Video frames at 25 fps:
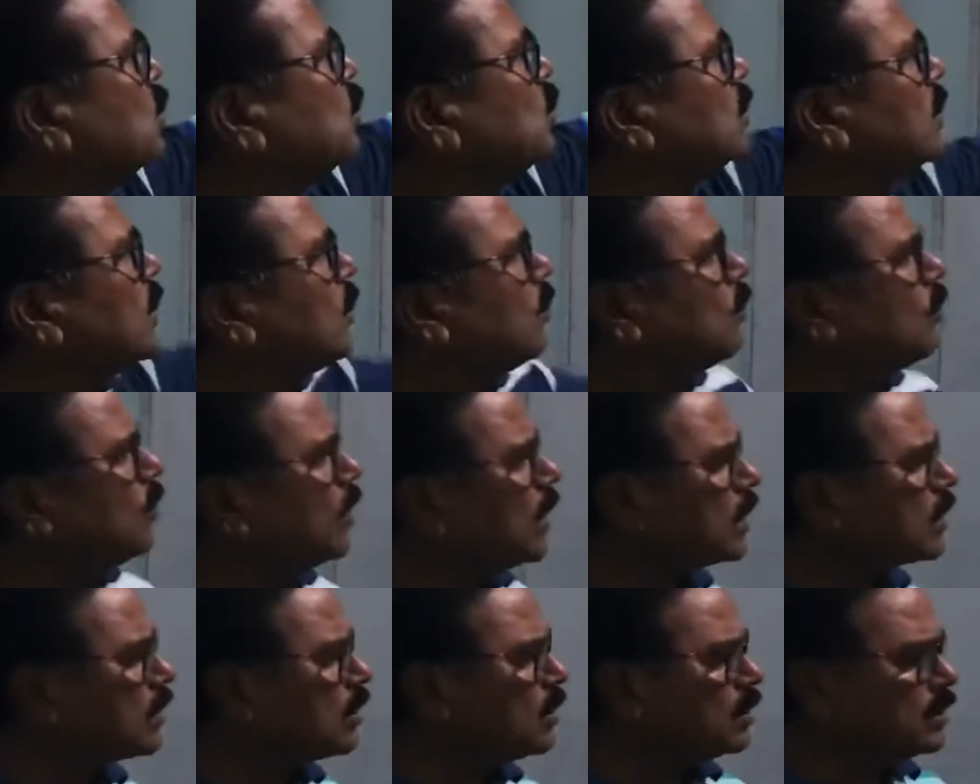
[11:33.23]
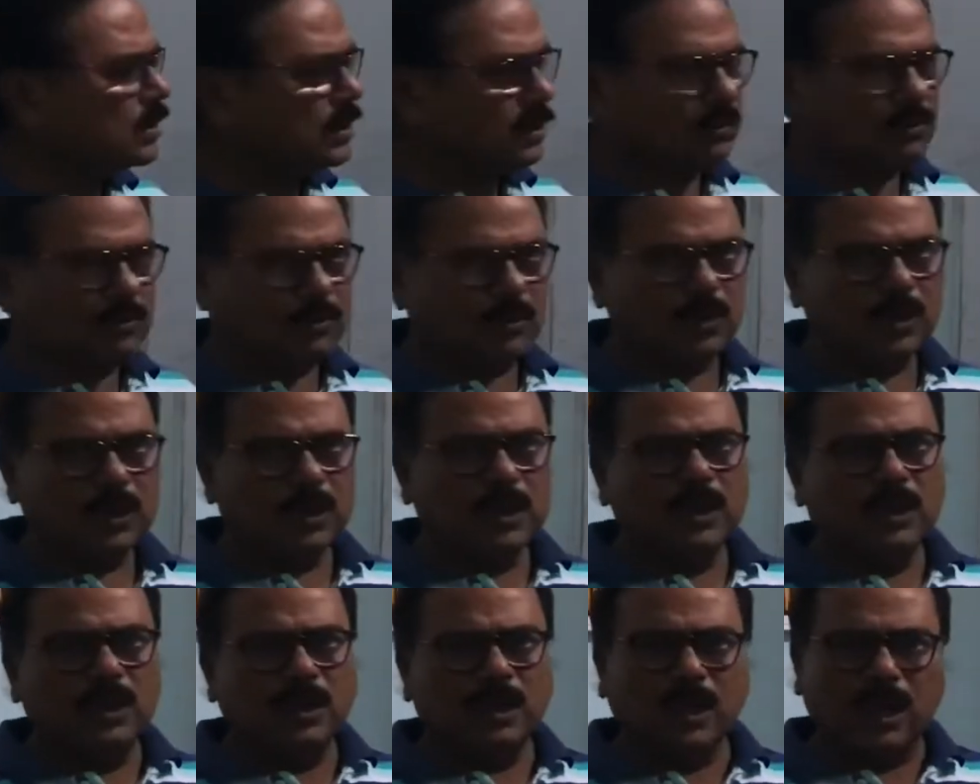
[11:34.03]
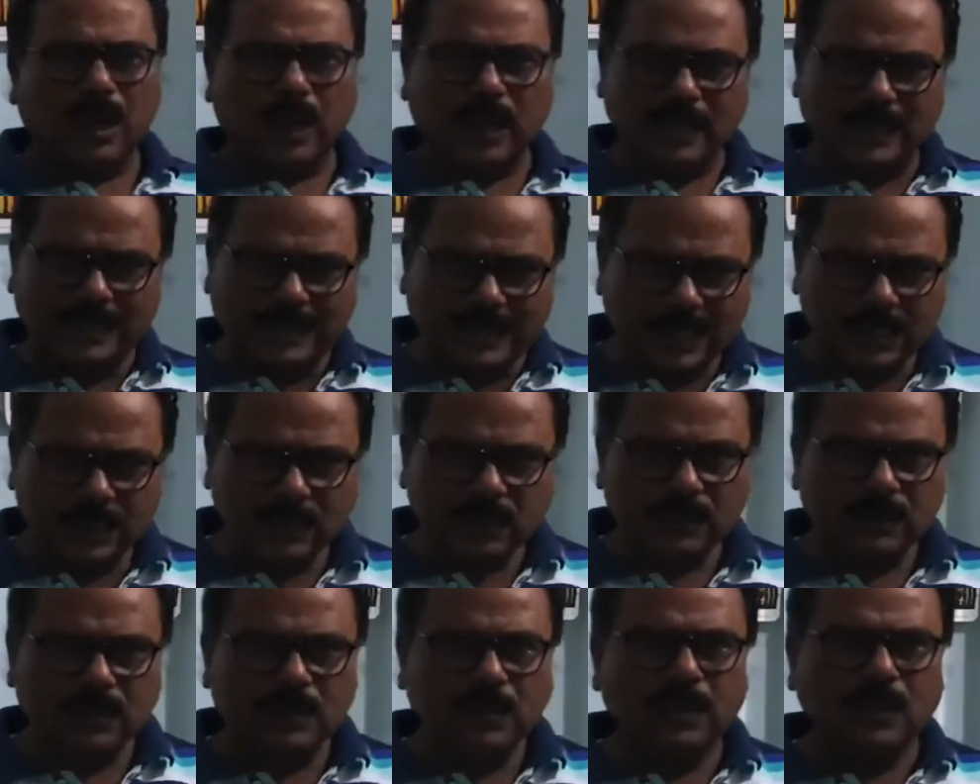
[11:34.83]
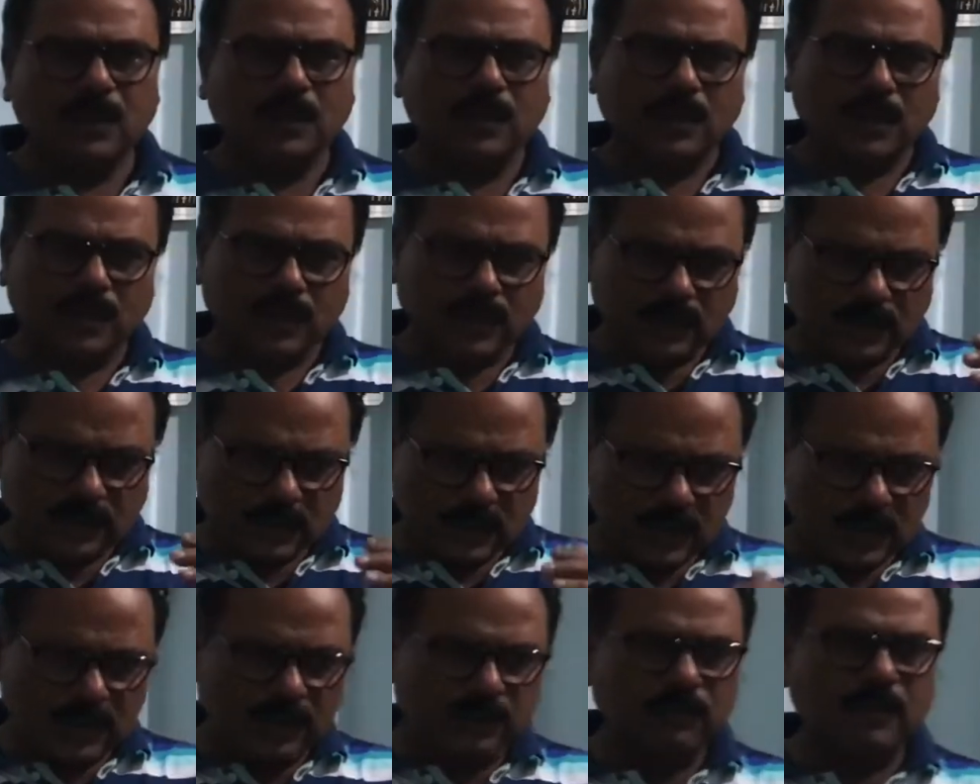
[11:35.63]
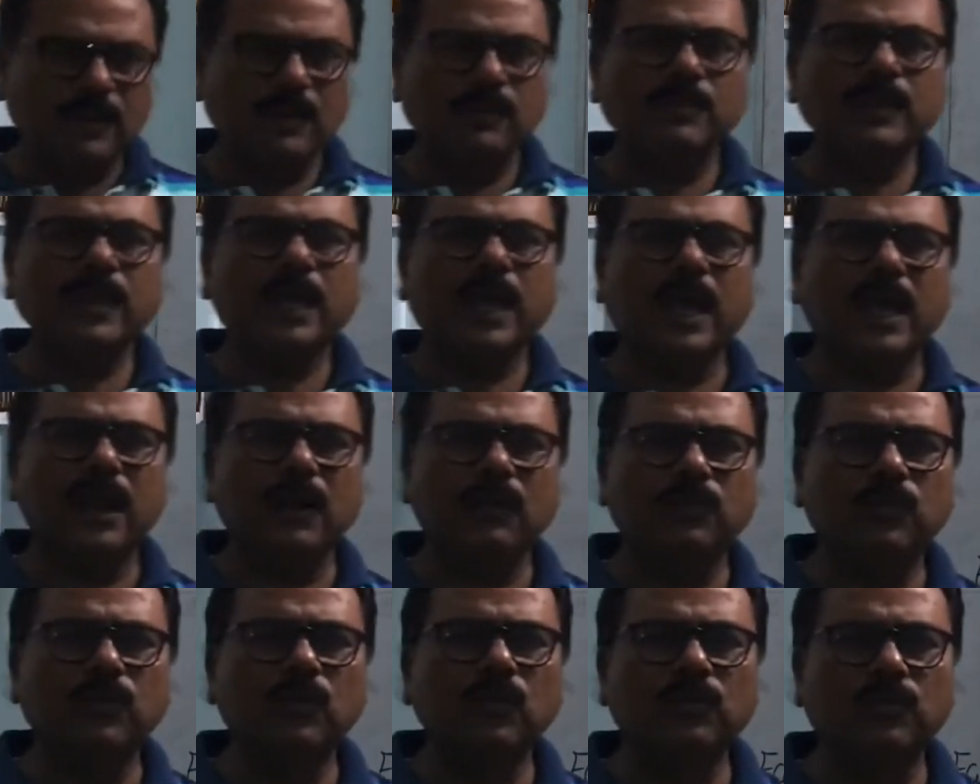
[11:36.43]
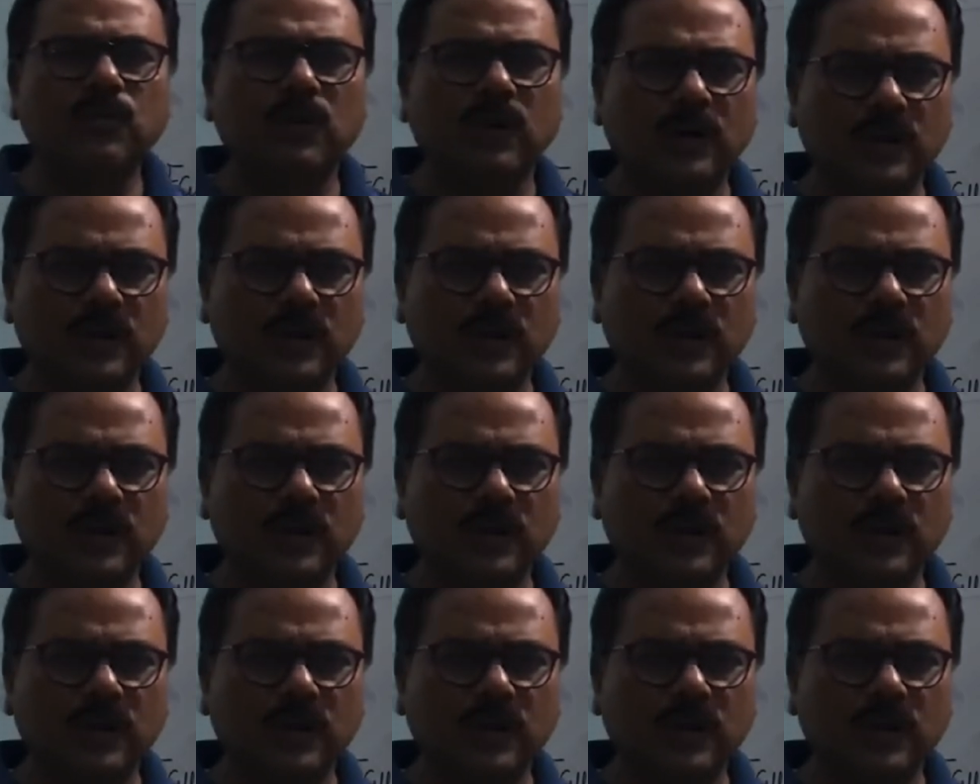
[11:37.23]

the work on the board, I think it will be helpful for